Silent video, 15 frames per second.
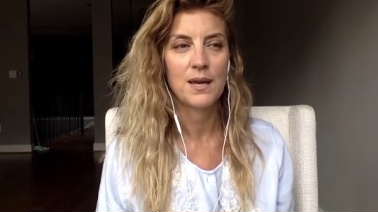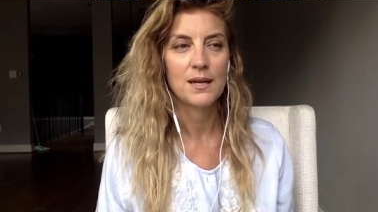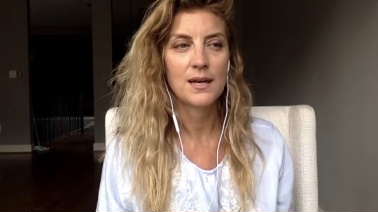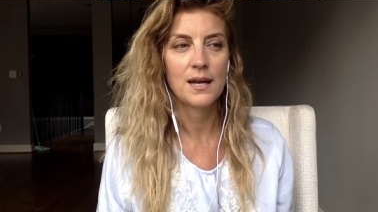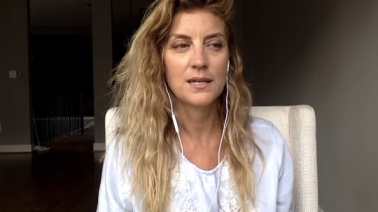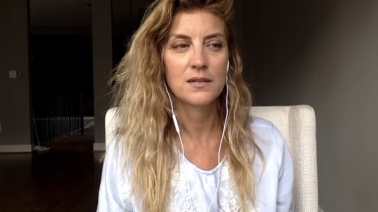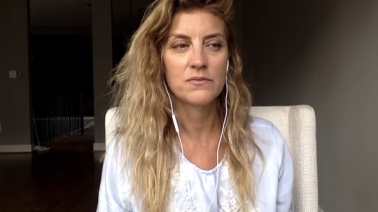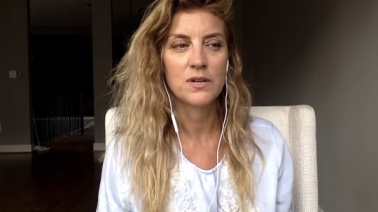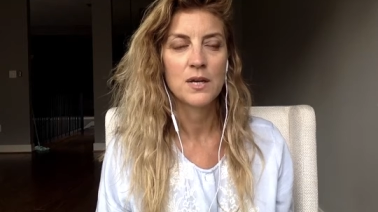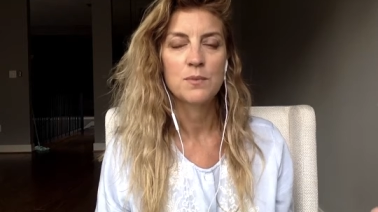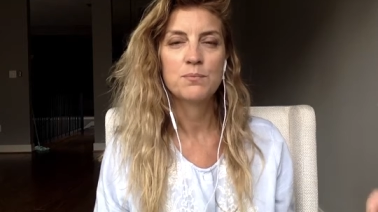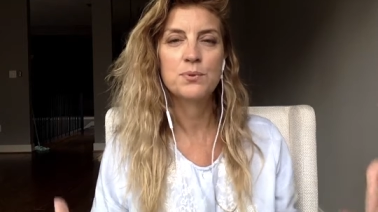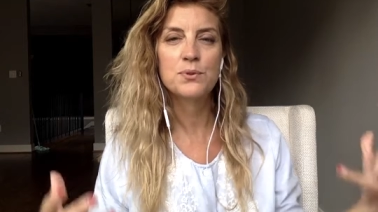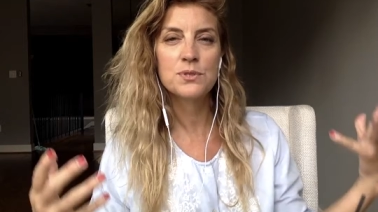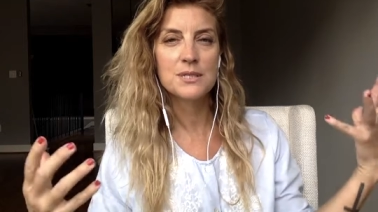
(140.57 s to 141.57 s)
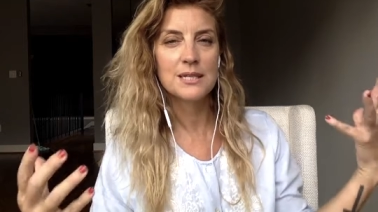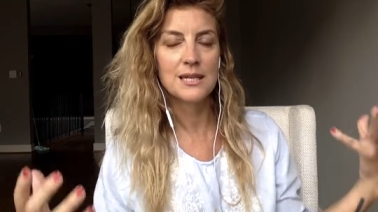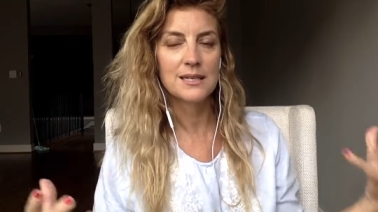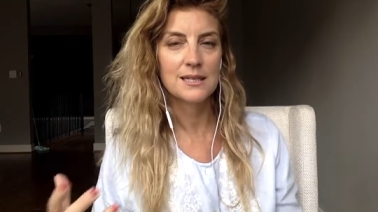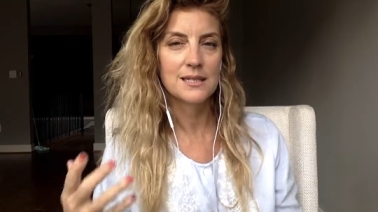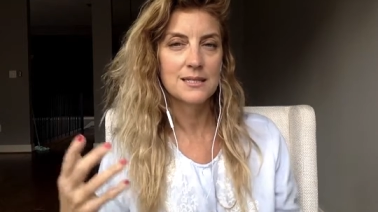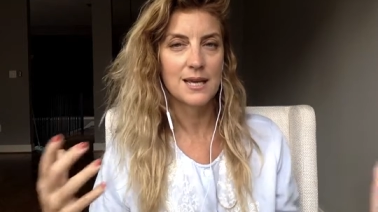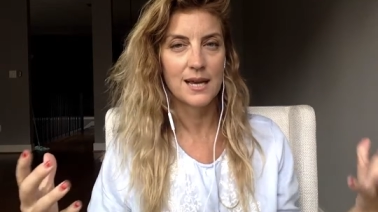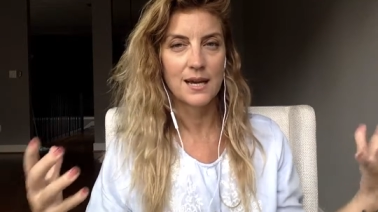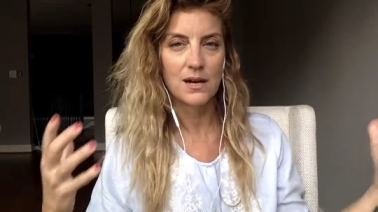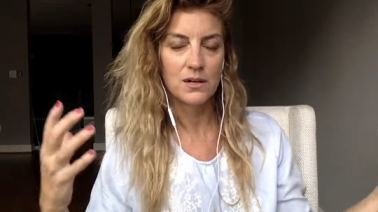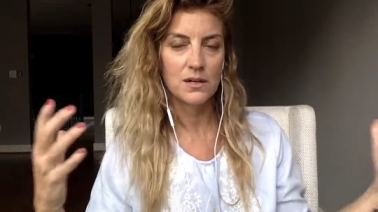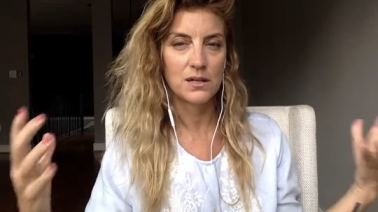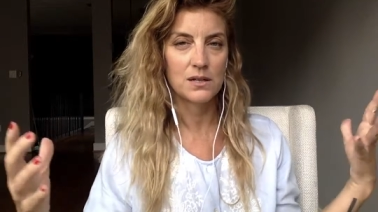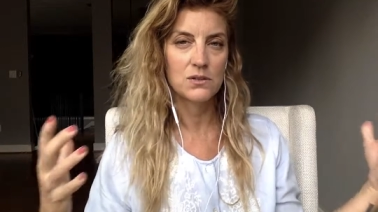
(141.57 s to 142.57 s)
kind of boosting this
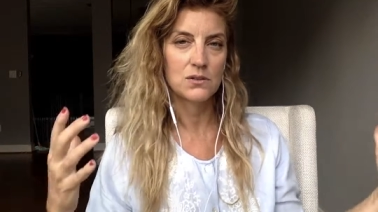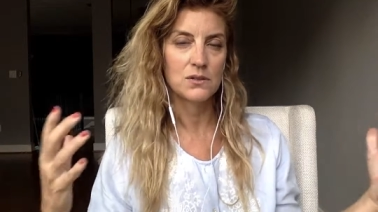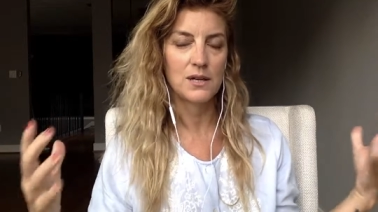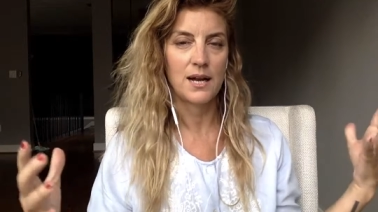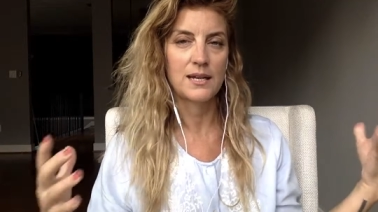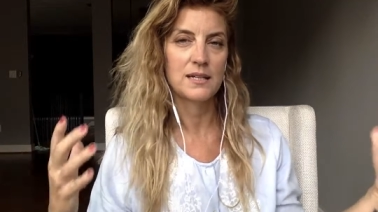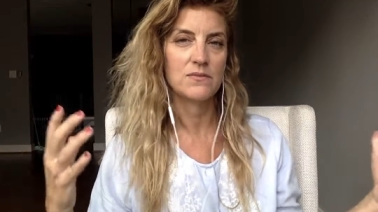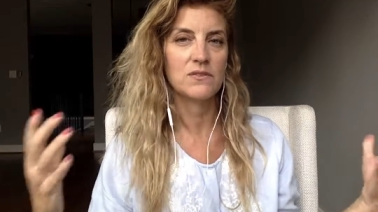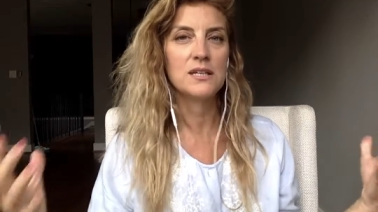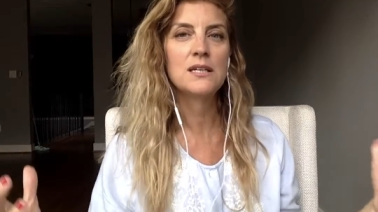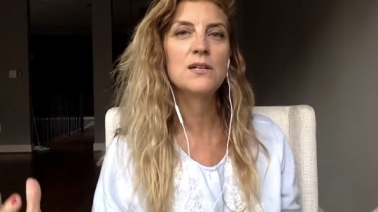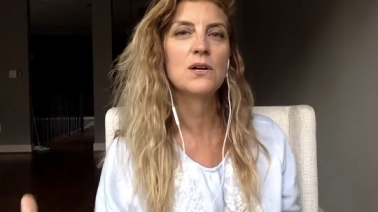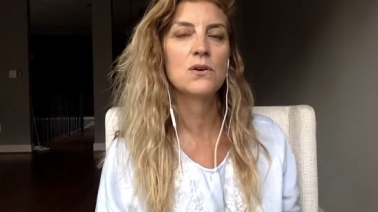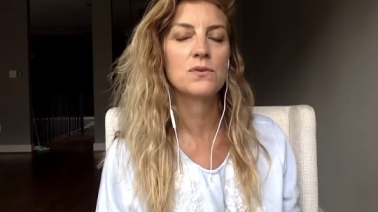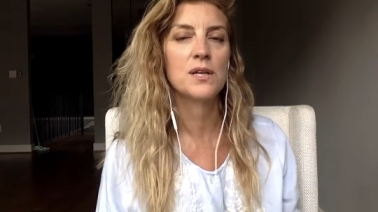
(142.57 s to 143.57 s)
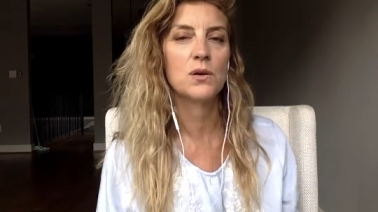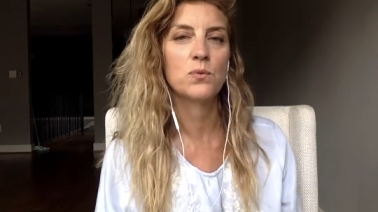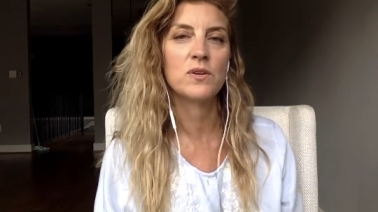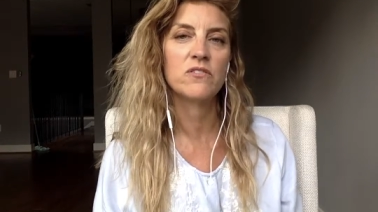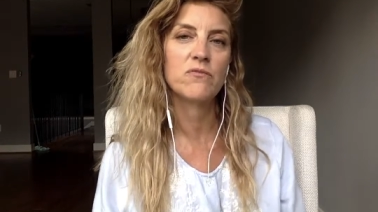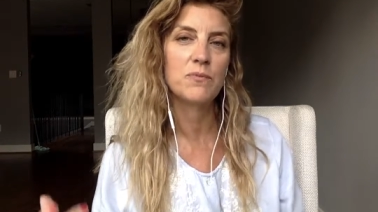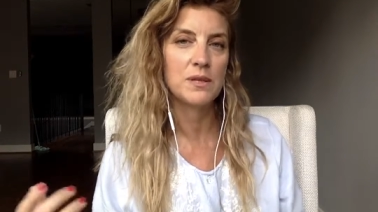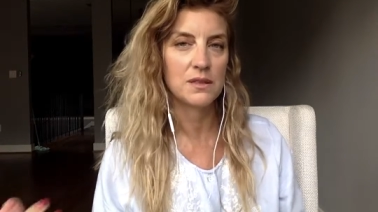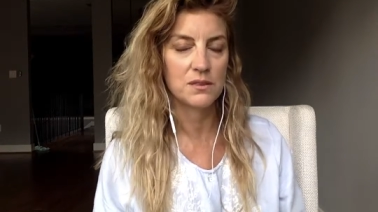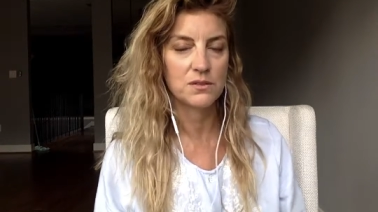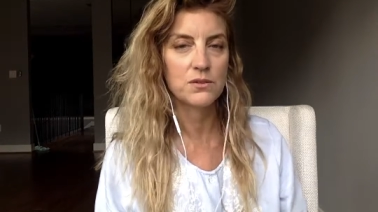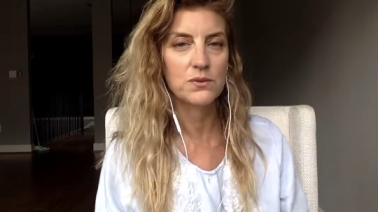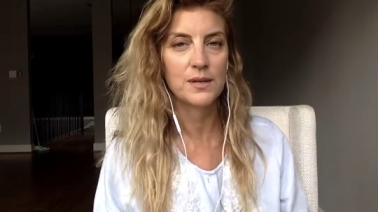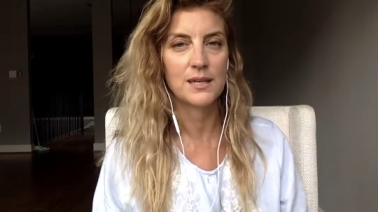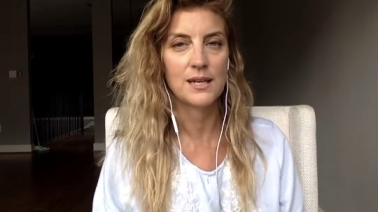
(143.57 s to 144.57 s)
hierarchical kind of ego that we've been
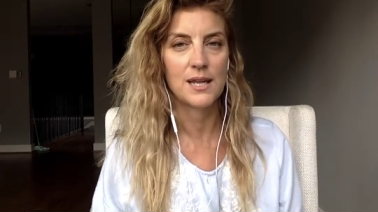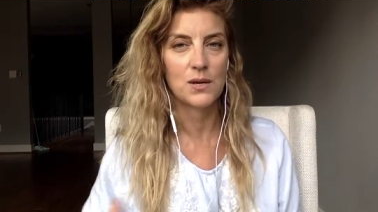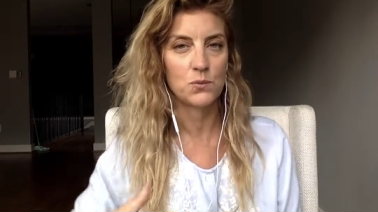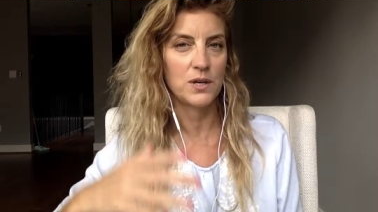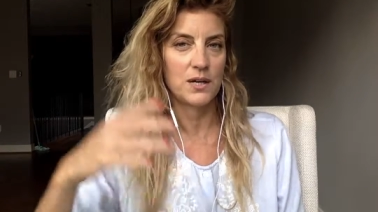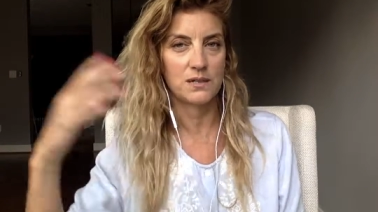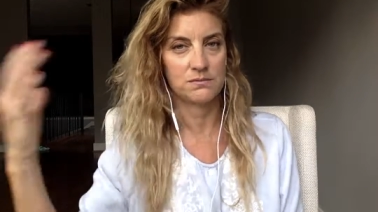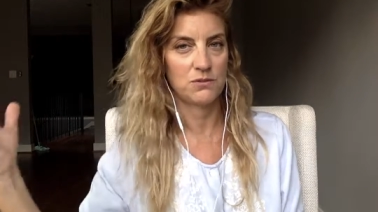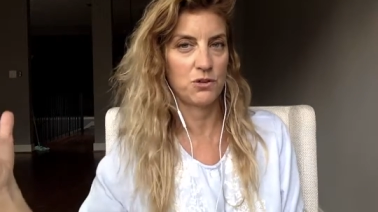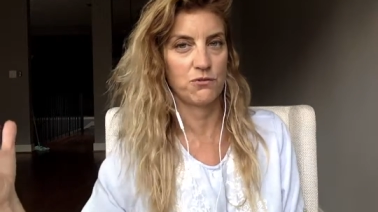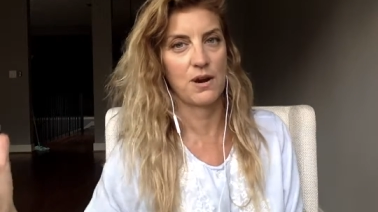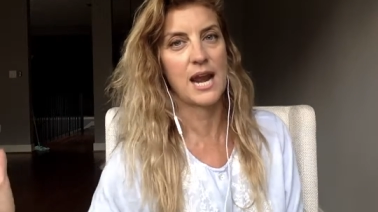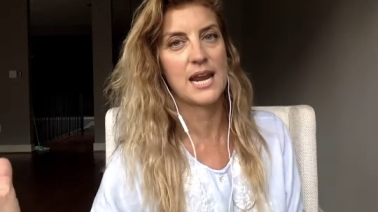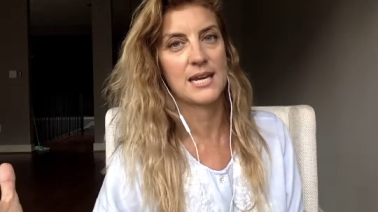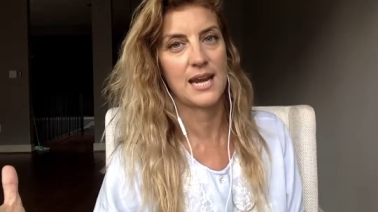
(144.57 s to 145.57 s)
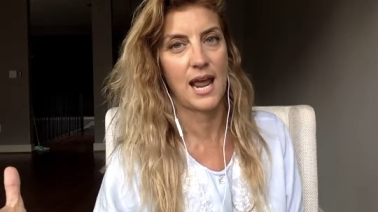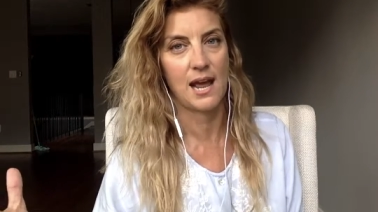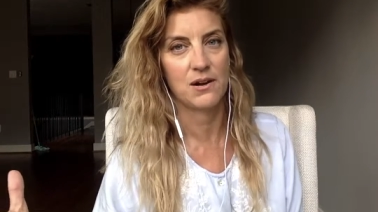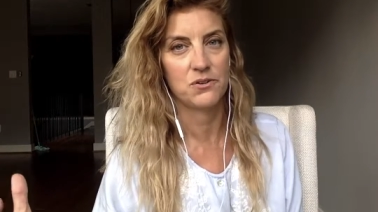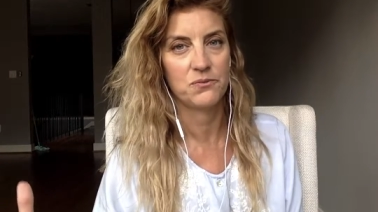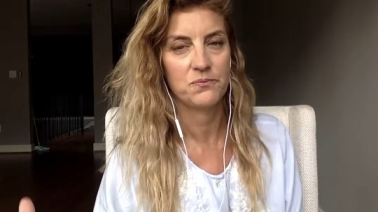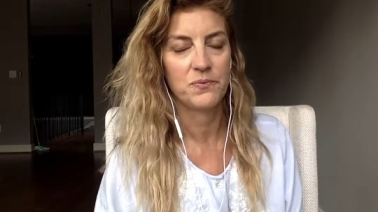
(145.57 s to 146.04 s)
through it and we're great now.